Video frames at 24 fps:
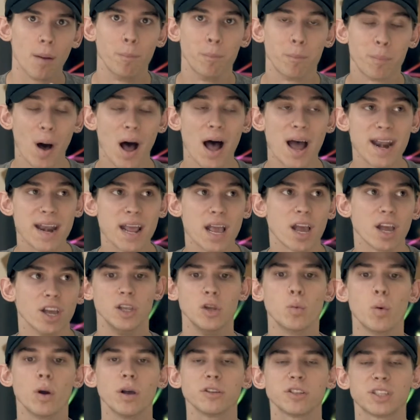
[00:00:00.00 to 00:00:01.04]
but
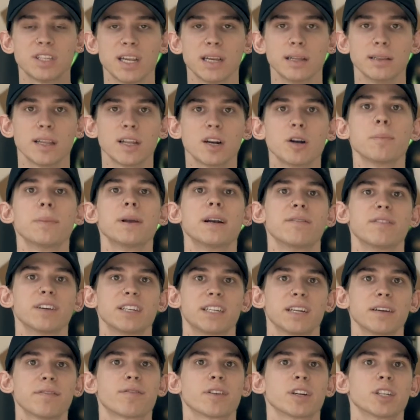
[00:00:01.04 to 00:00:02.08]
you will see a little bit of
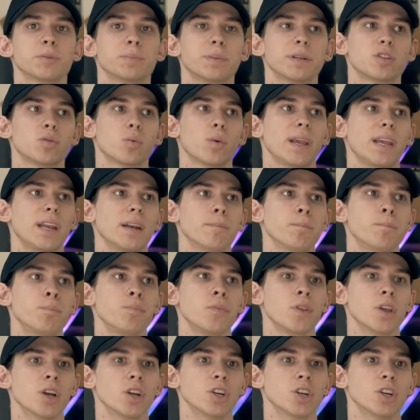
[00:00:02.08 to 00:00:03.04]
a difference between